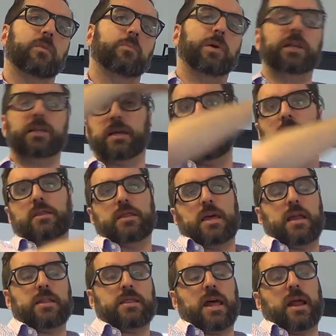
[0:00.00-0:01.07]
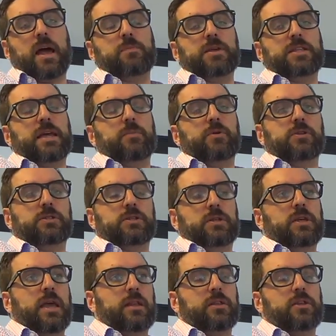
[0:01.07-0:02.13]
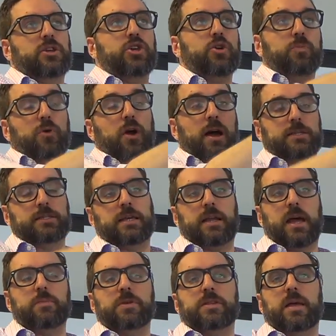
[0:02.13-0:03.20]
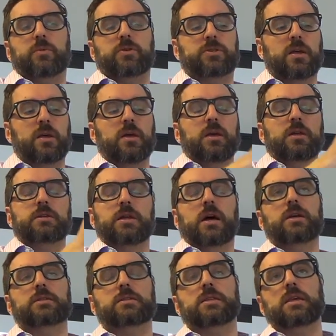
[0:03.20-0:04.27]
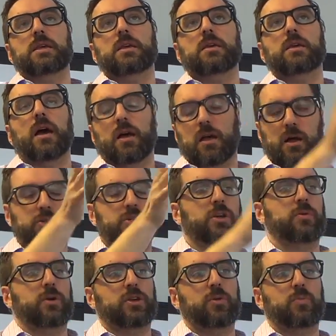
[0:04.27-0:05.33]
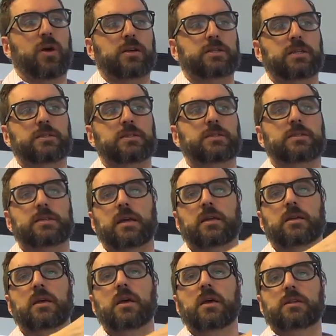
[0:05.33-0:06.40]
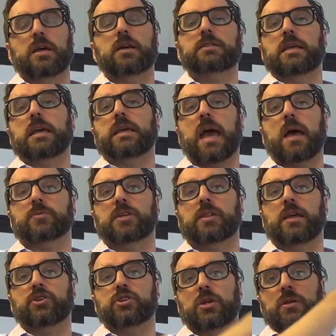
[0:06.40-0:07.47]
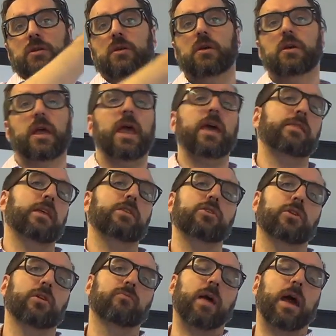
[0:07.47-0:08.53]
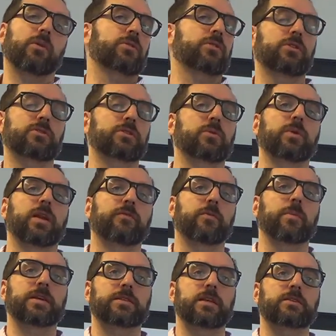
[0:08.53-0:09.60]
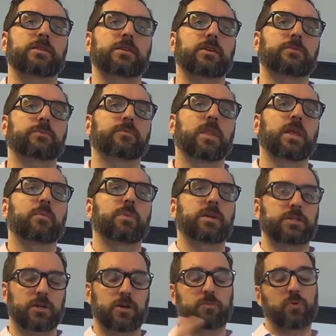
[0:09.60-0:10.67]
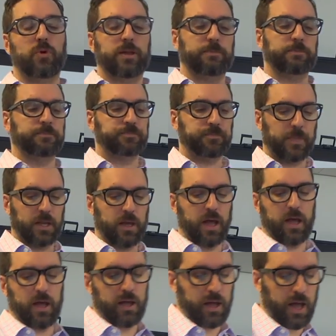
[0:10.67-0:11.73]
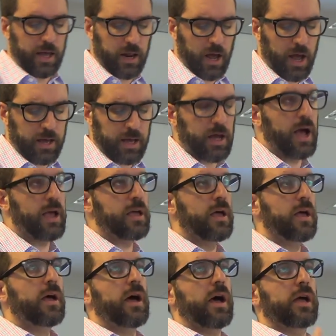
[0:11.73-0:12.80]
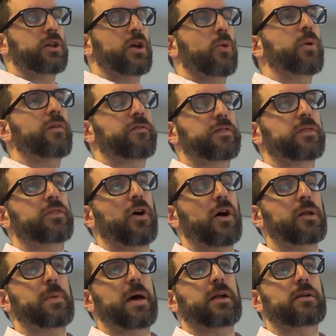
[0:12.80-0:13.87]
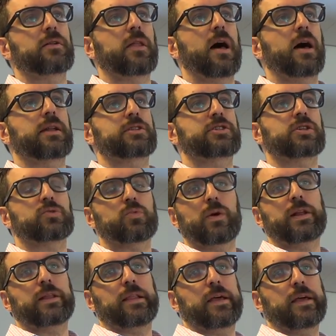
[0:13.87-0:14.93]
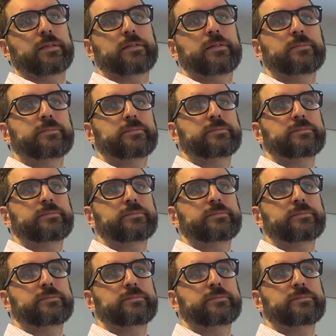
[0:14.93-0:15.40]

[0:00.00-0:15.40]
But it, that, that IP tables and proxy and IP tables does the, I'll show you what proxy is in a second, does the encapsulation and then you can route using whatever makes sense to you. But it's a good point. Uh, I, I, I, I know we've thought about it a lot, it's just when it lands.